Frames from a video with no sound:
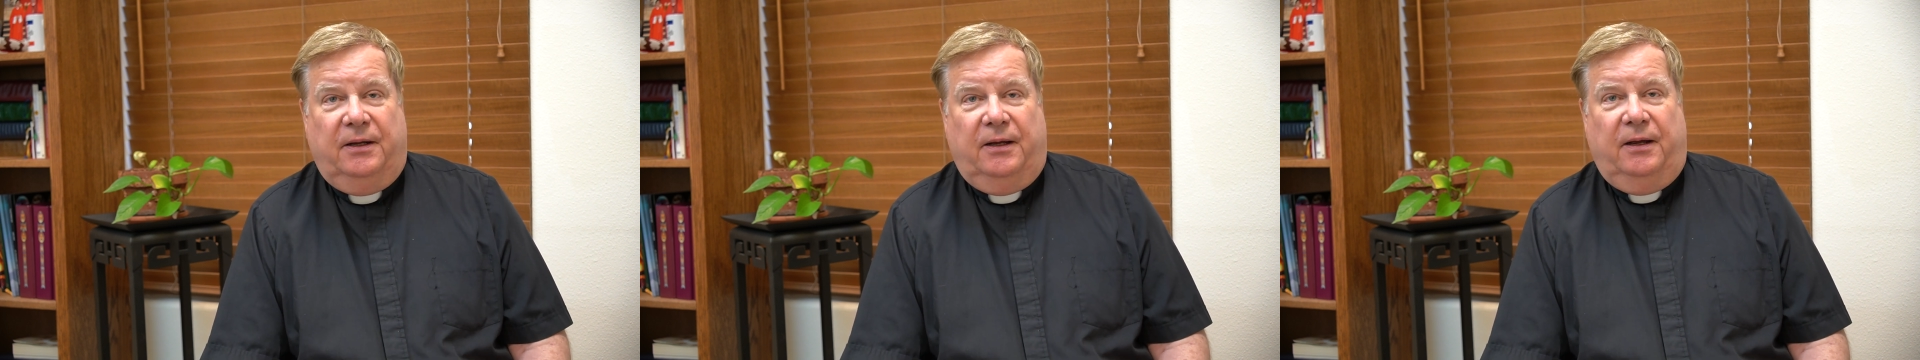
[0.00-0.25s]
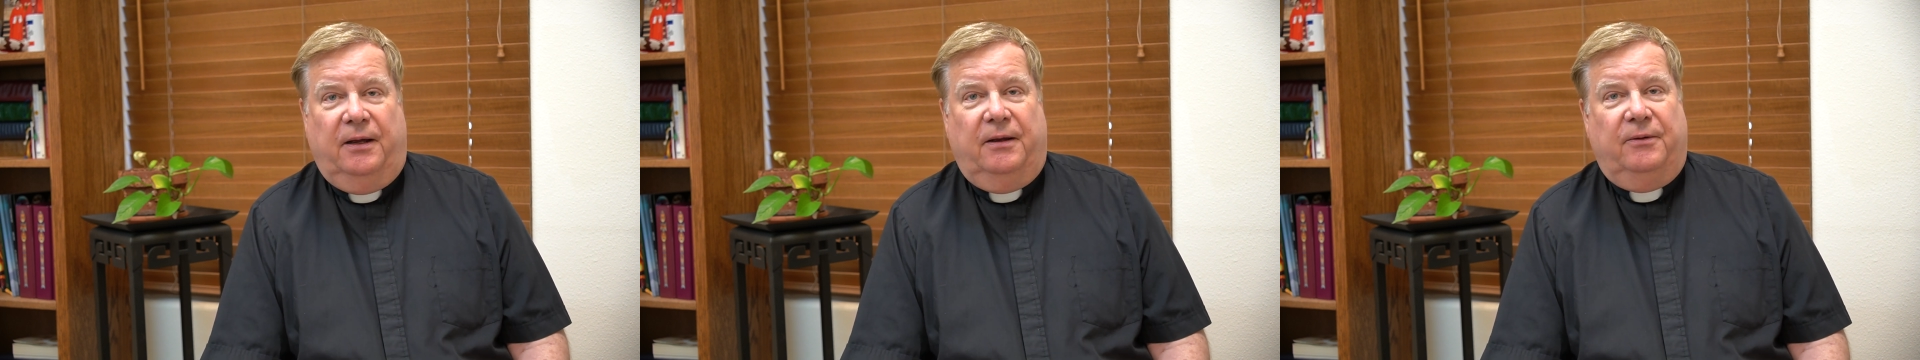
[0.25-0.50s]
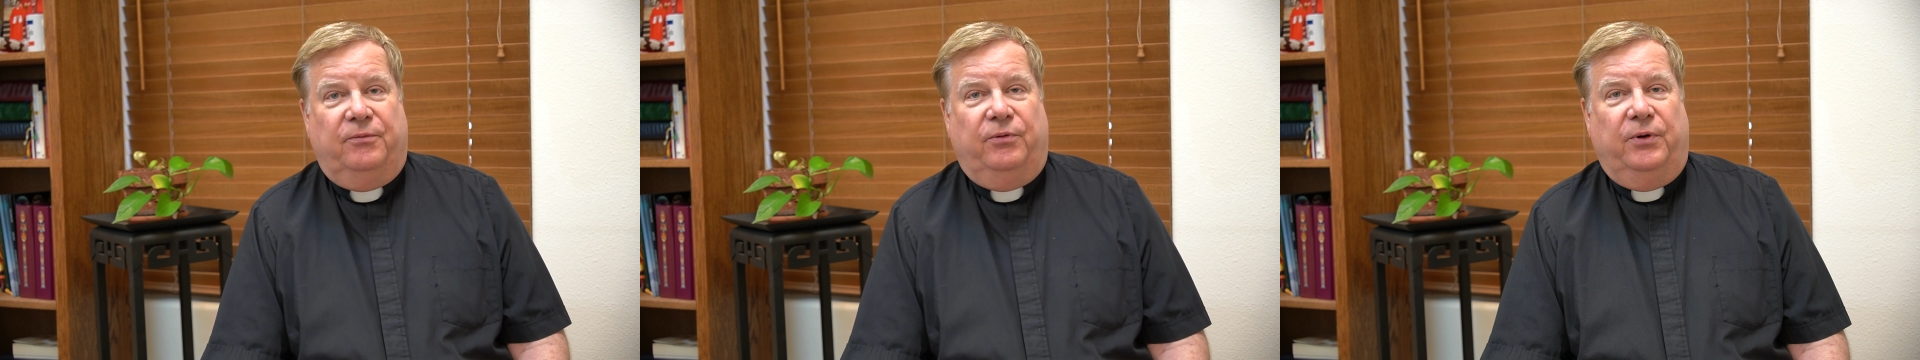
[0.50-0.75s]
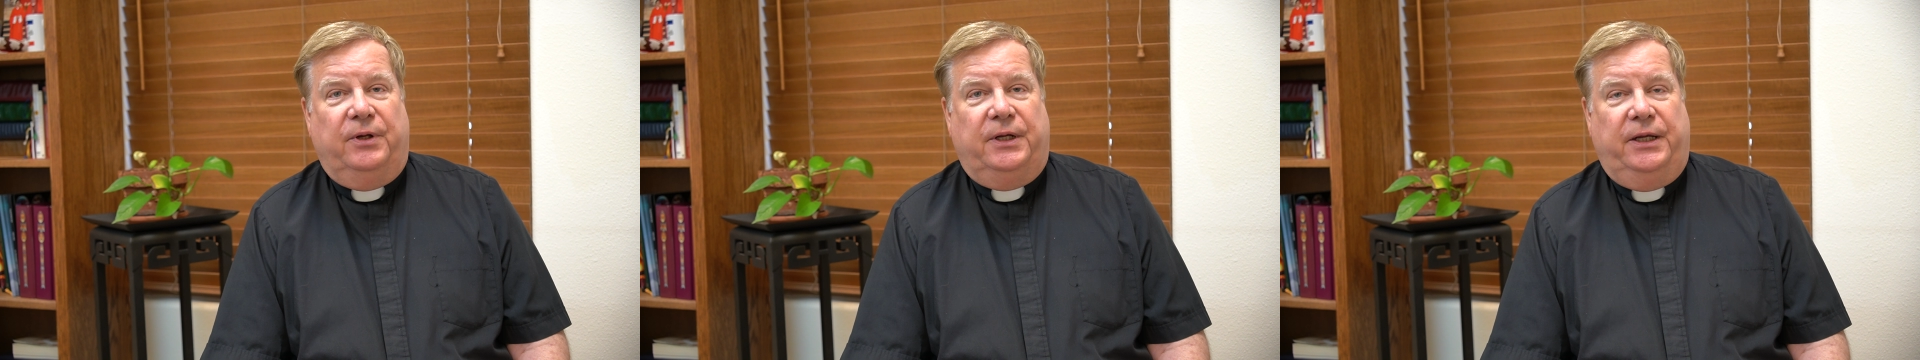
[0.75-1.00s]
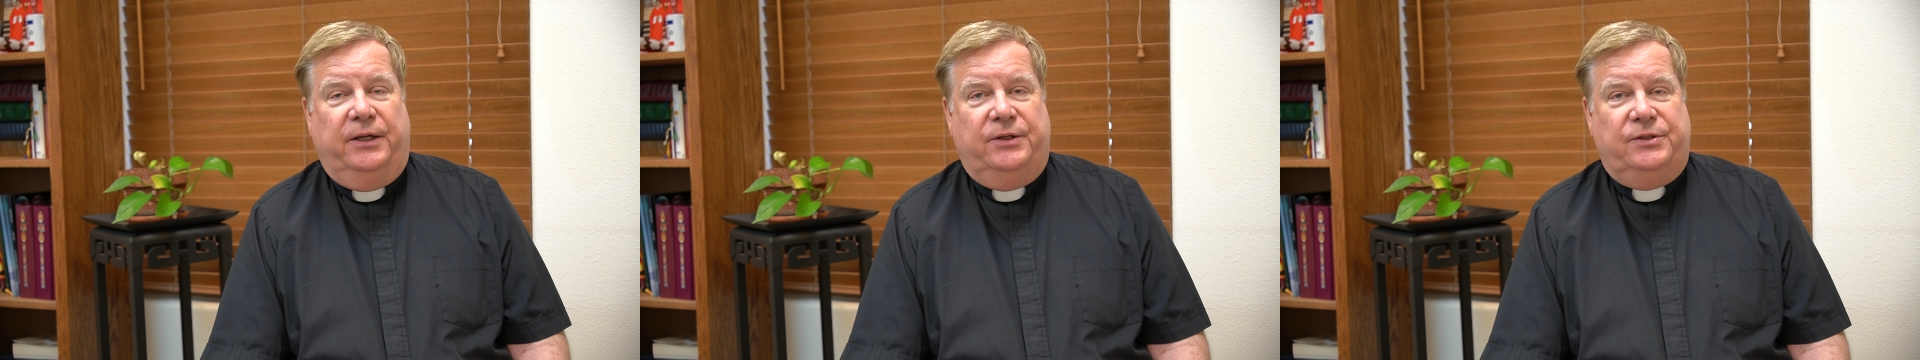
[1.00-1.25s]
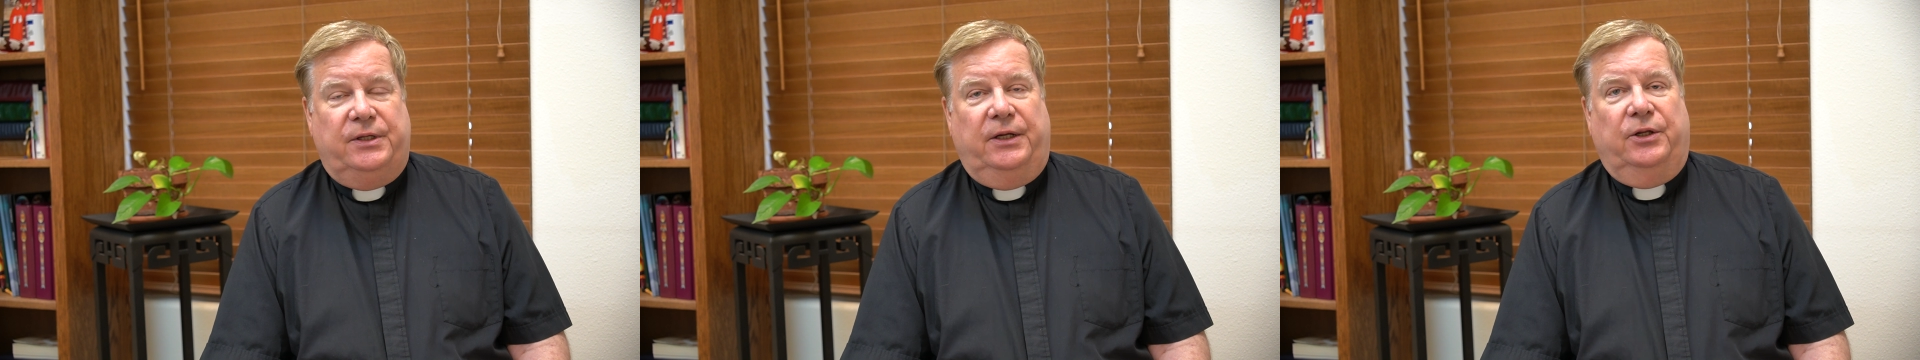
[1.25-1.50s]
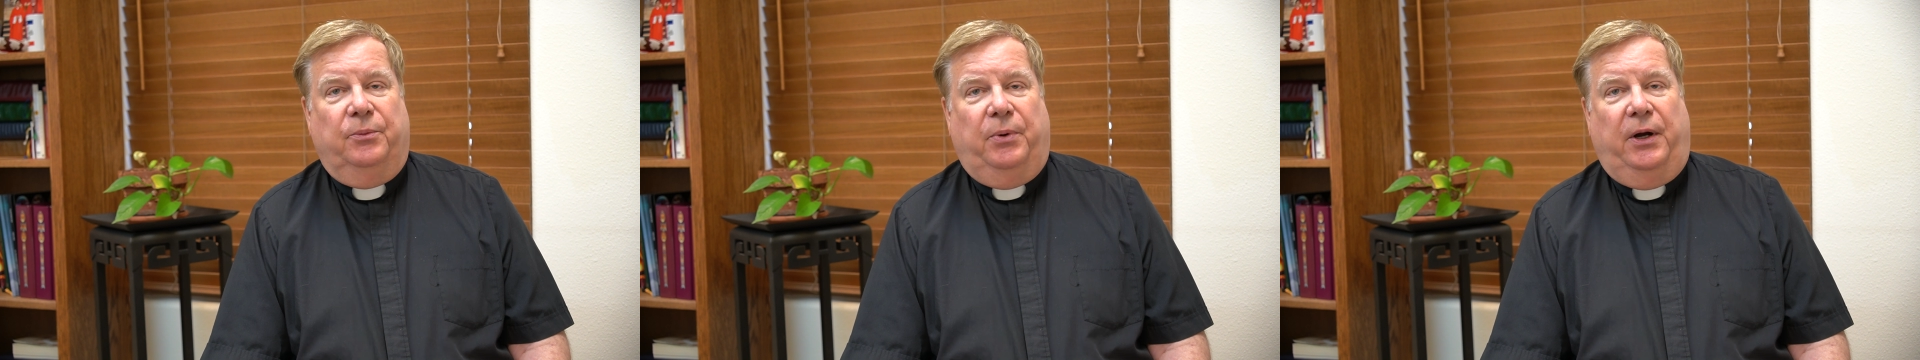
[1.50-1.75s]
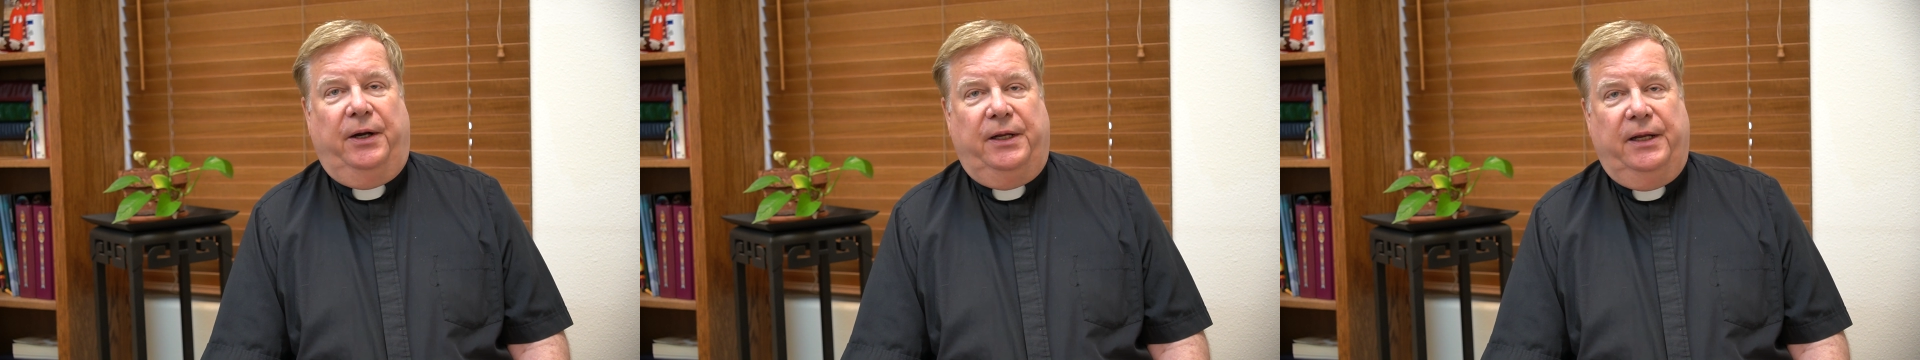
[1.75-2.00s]
uh, for the kids in the
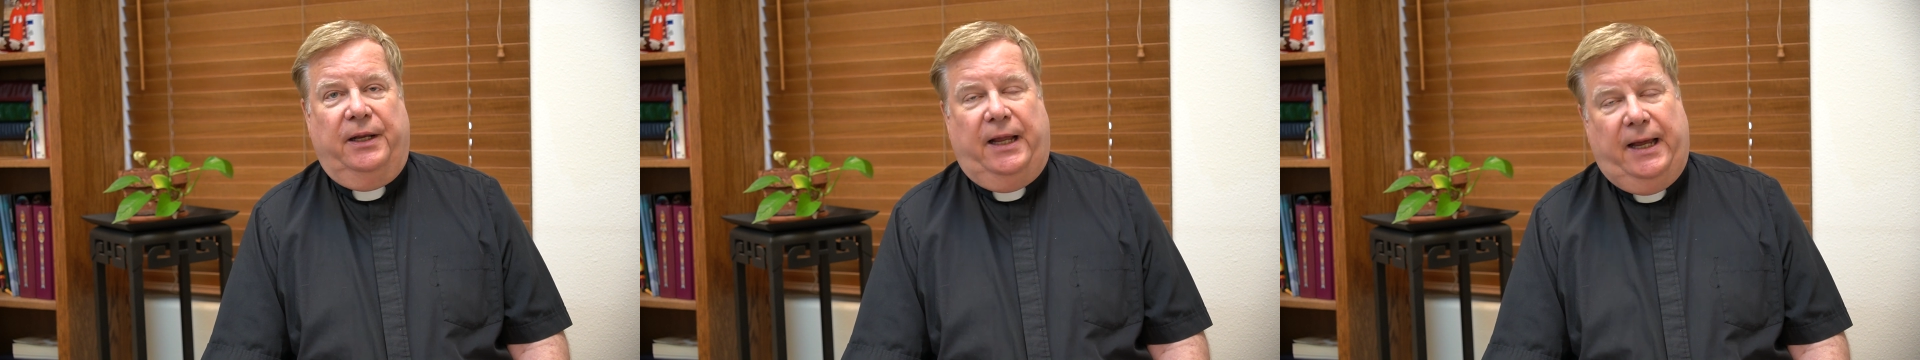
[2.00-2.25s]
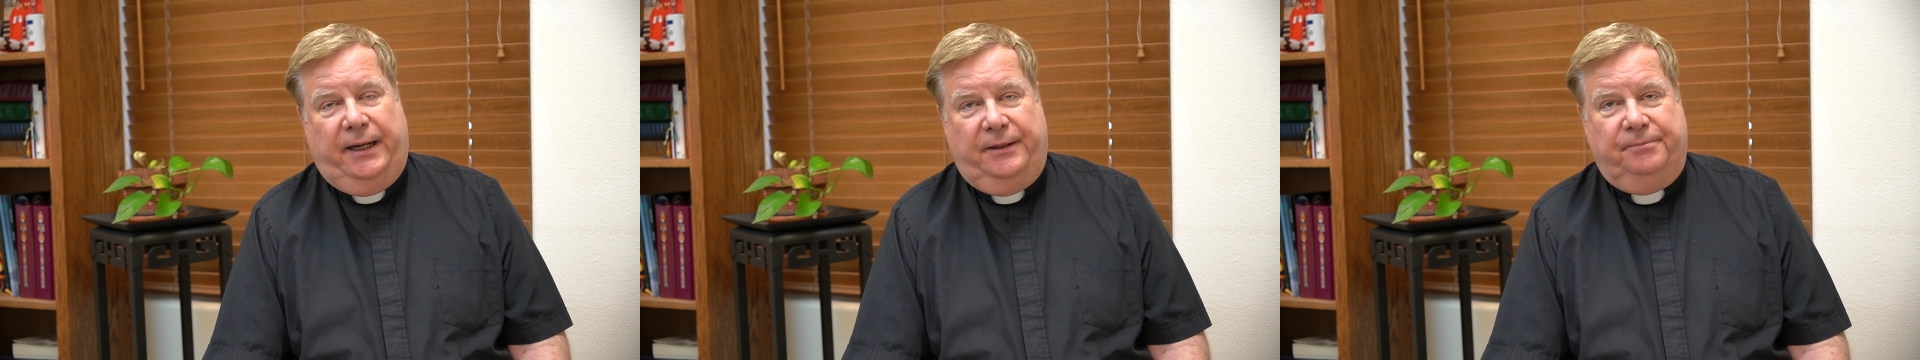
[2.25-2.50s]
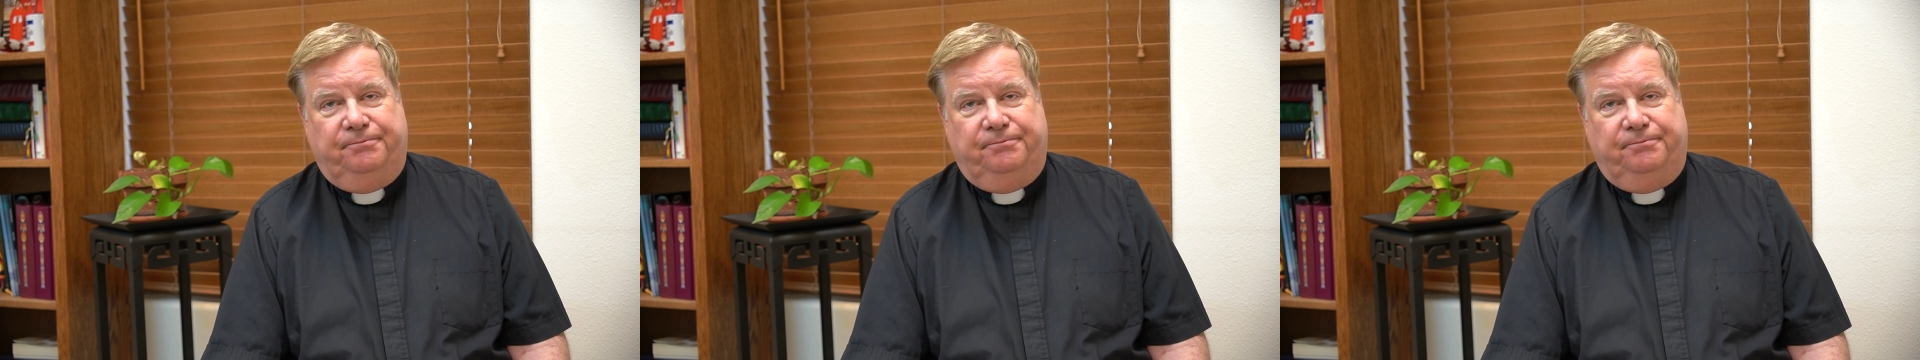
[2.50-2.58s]
parking lot.